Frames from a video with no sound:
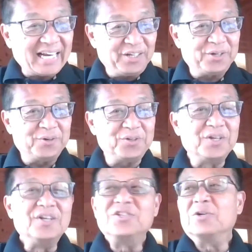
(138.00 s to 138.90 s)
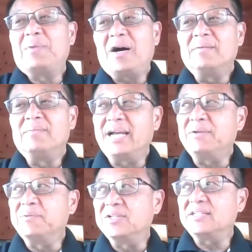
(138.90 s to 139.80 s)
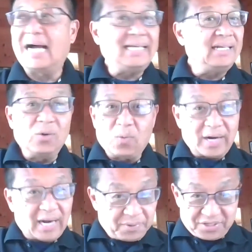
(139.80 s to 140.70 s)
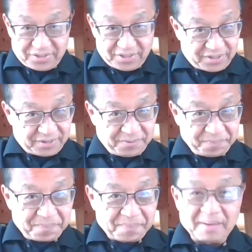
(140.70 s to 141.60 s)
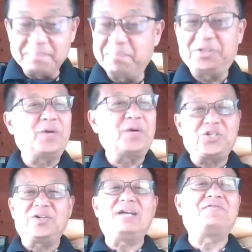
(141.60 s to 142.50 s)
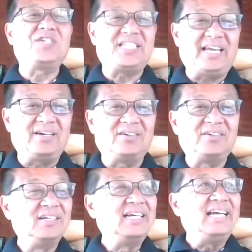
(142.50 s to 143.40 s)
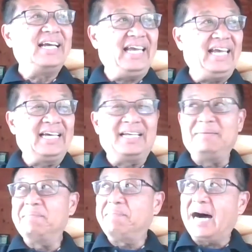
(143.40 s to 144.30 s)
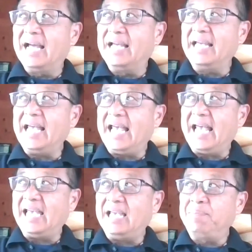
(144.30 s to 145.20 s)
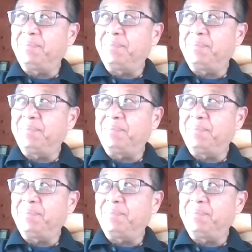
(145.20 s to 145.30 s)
in you. So bottom line was, I didn't know what I was going to do, put the restaurant up for sale. And by May